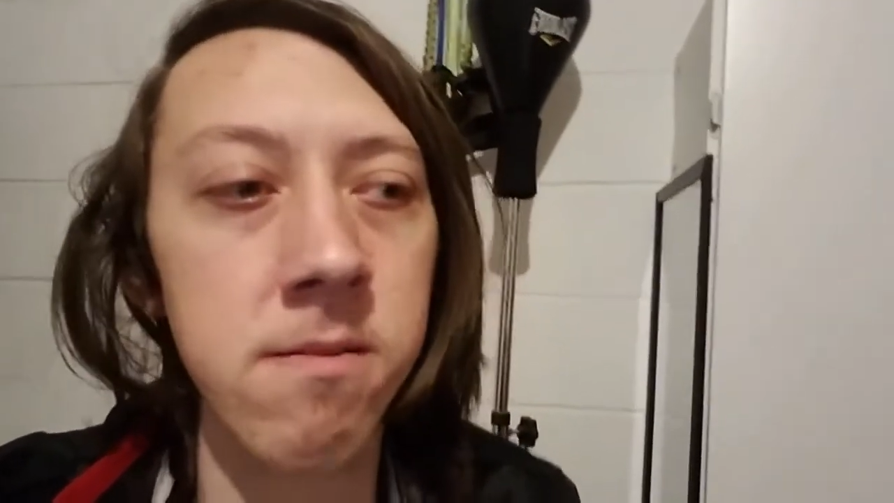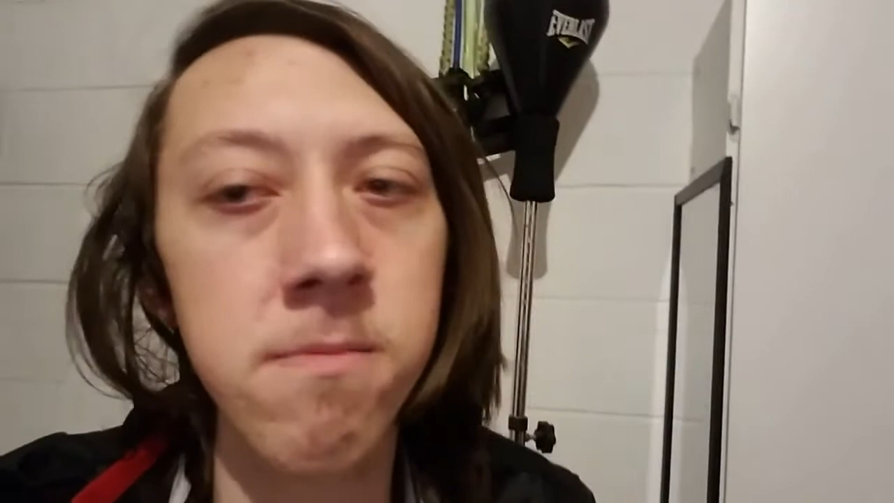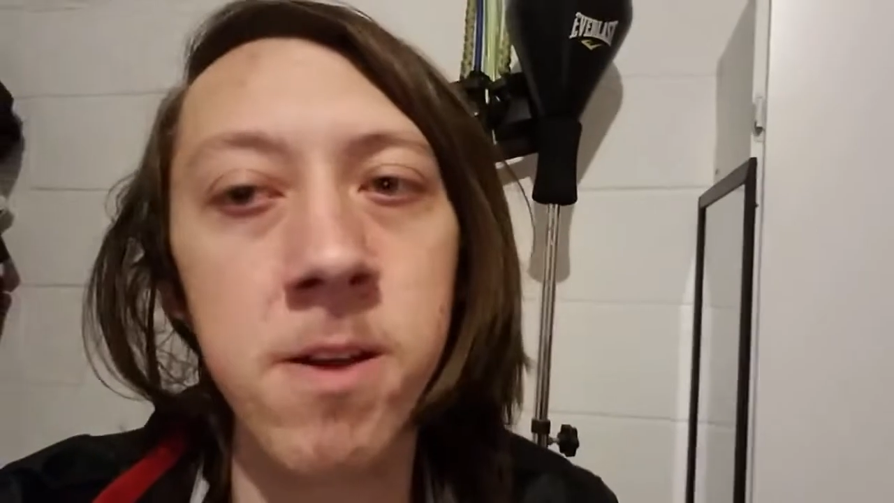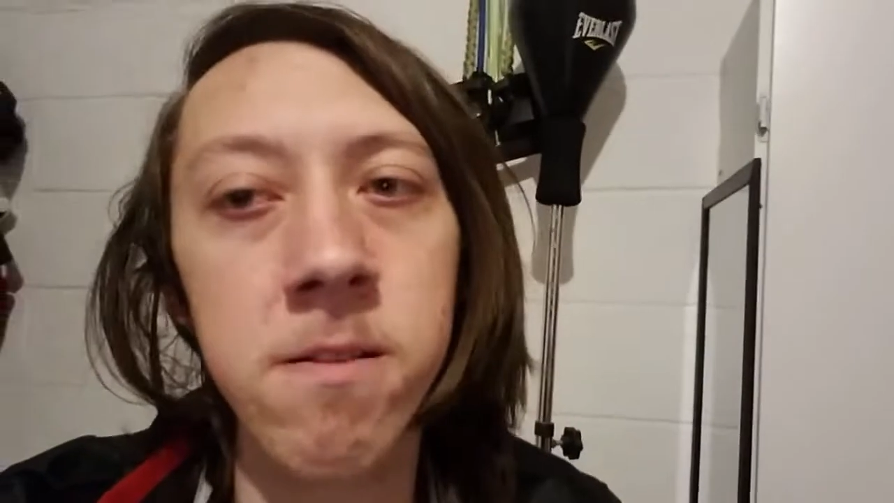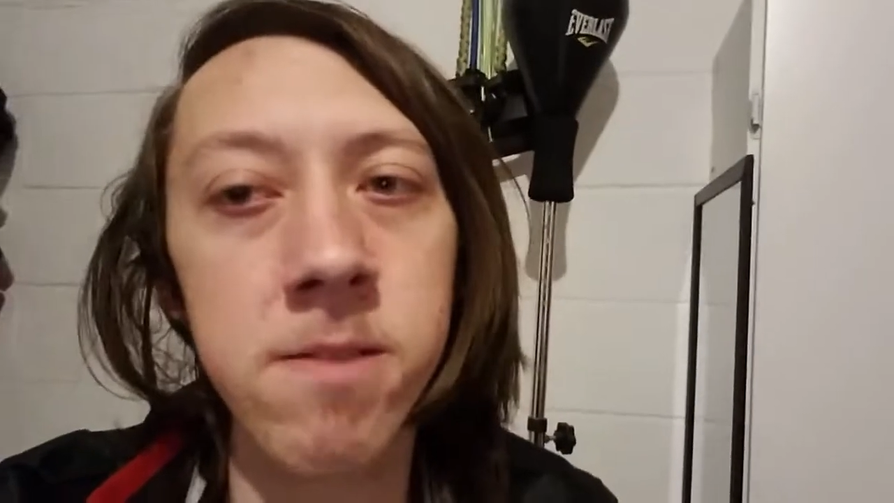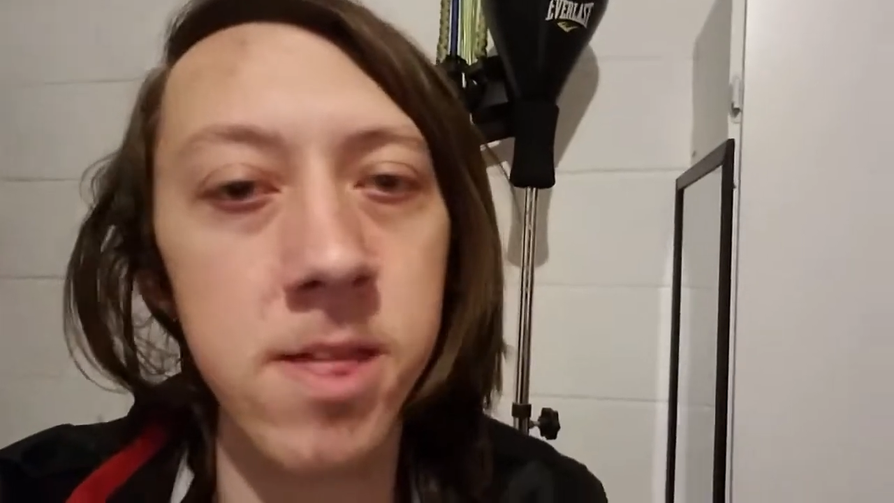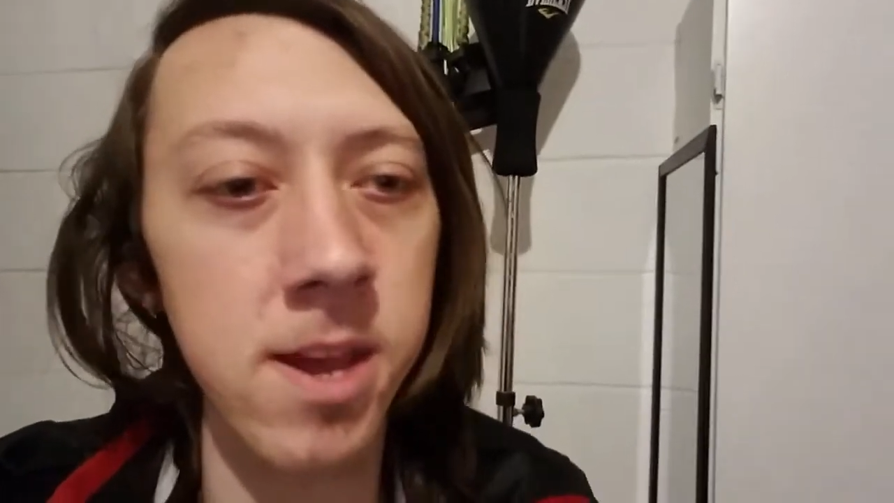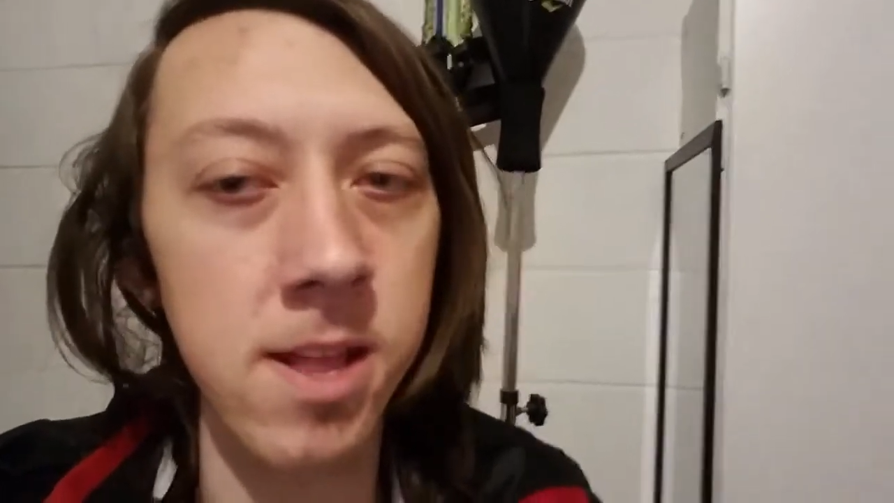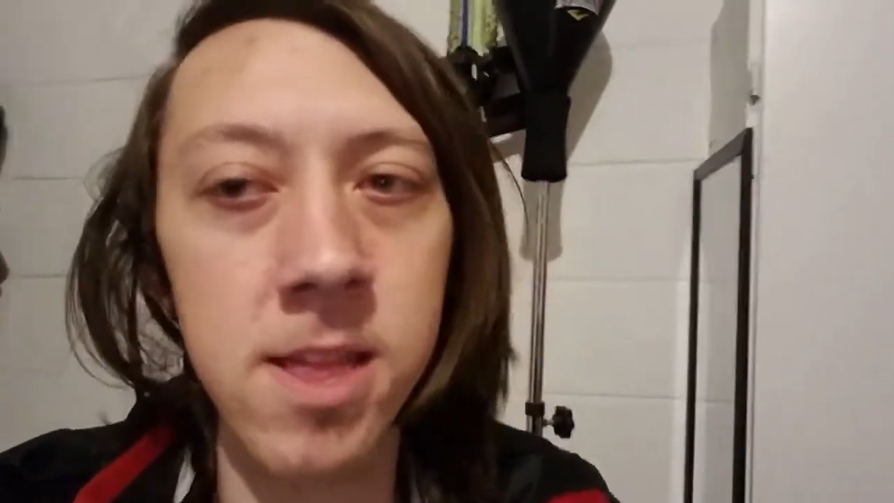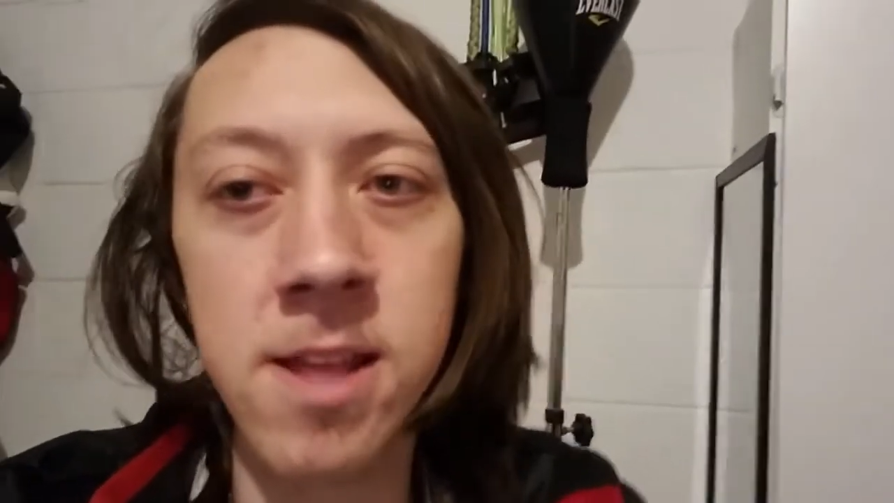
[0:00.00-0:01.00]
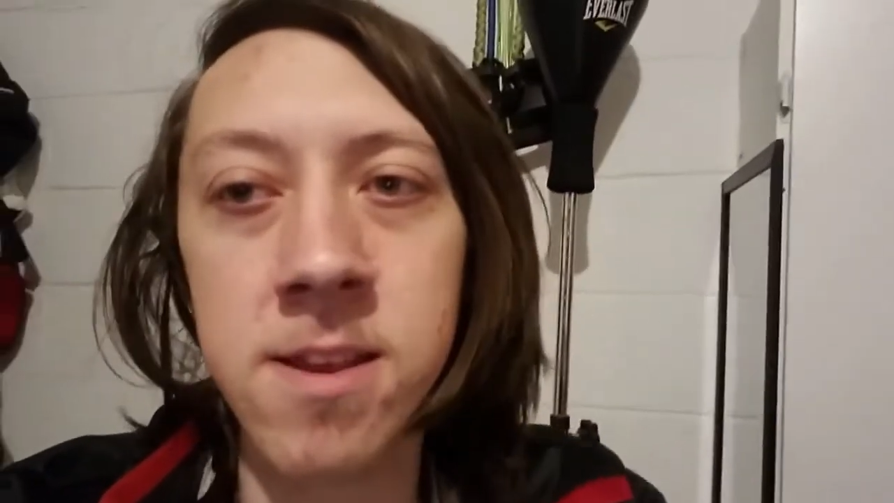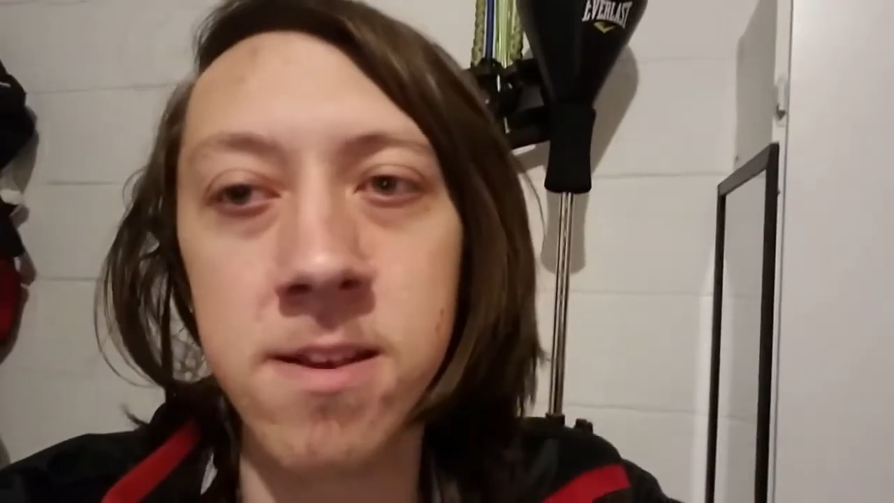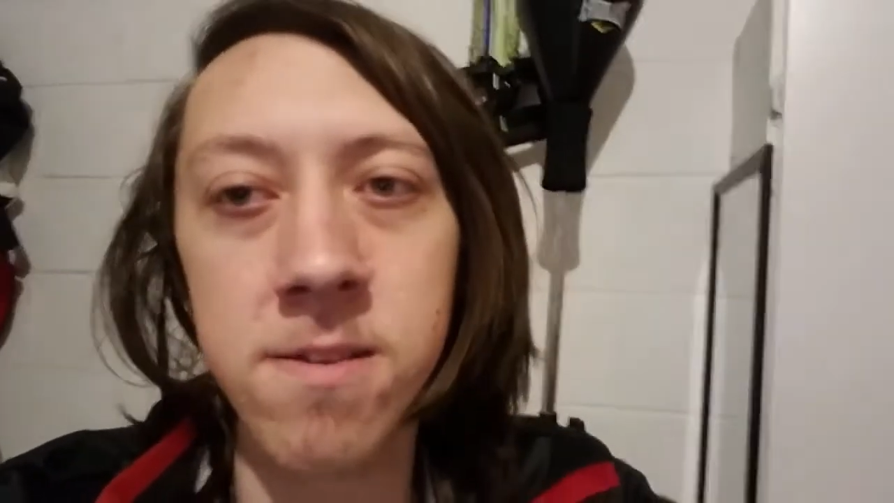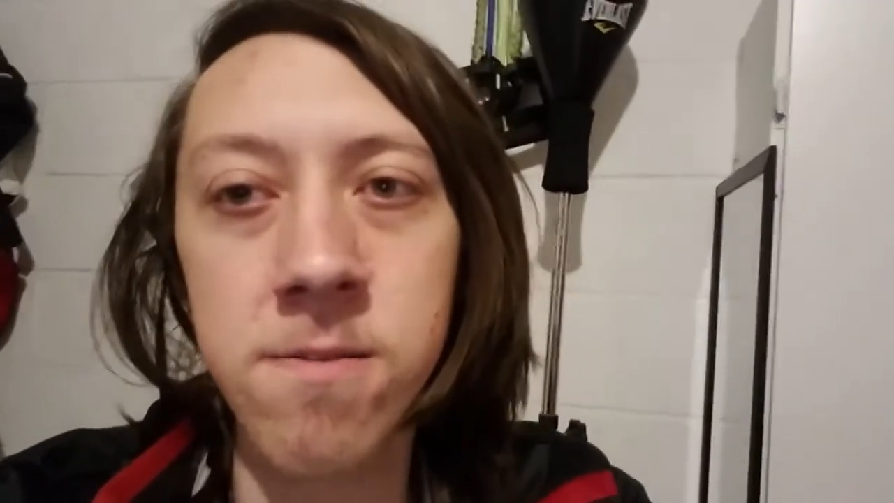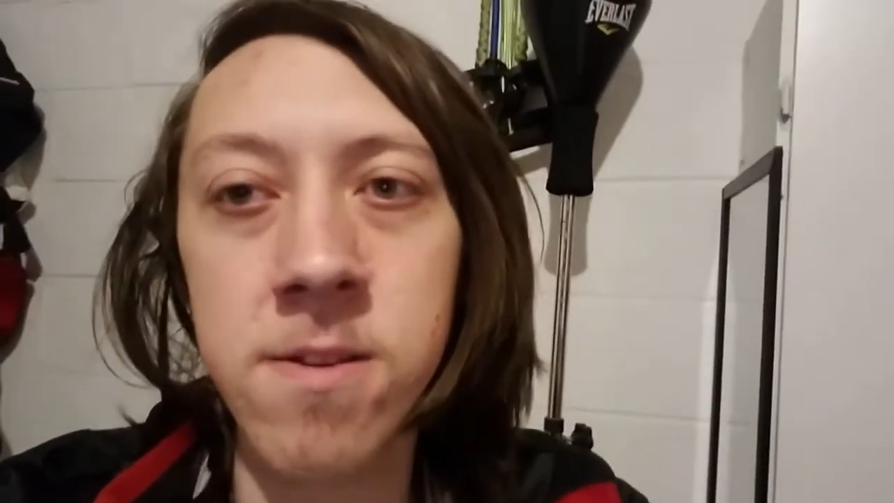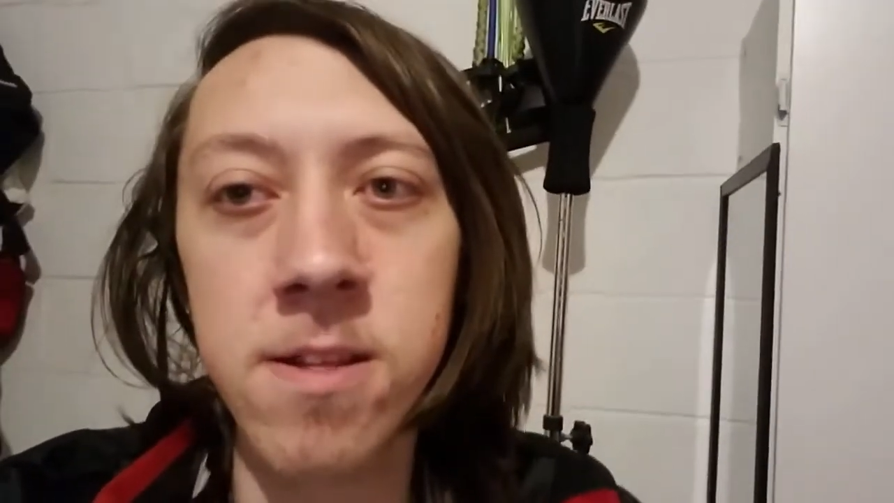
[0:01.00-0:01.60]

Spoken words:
bet with like 10-6 suited,